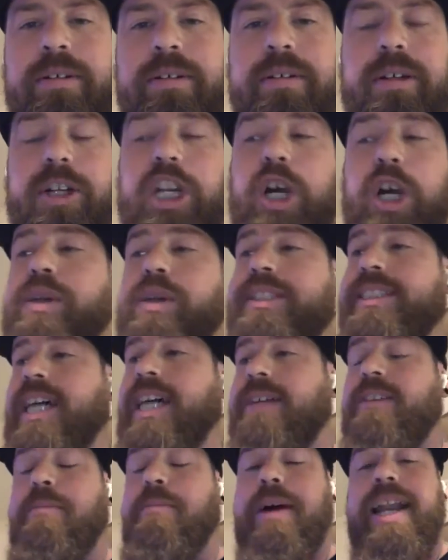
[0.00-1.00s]
And no, it's
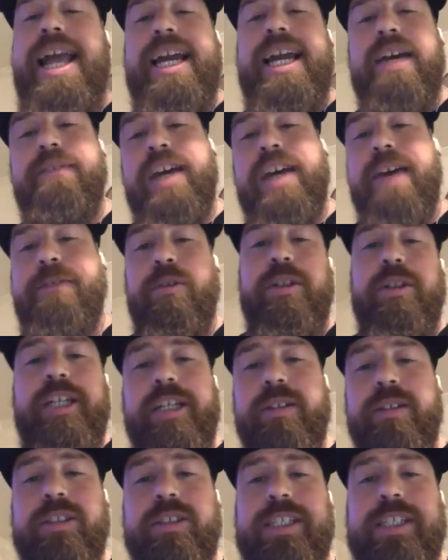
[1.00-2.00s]
not for my lack of effort
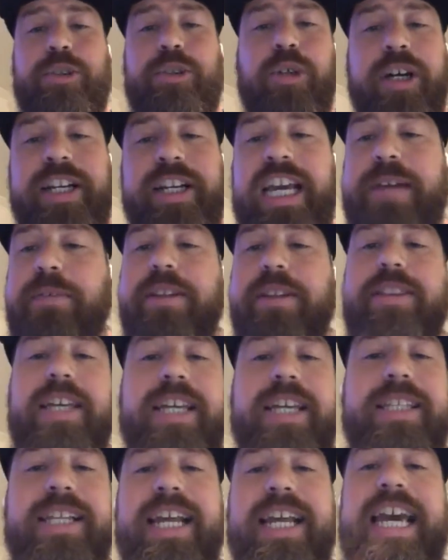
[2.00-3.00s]
either, because I tried
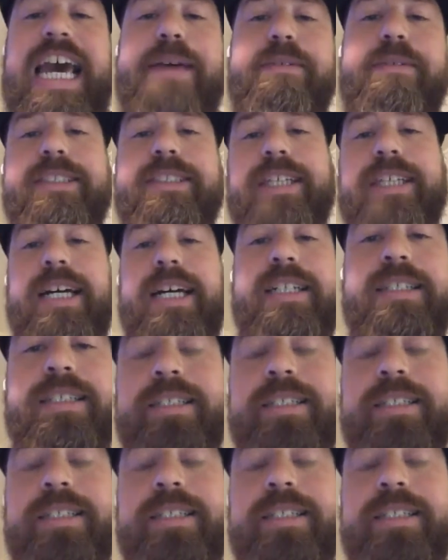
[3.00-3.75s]
everything that I have inside.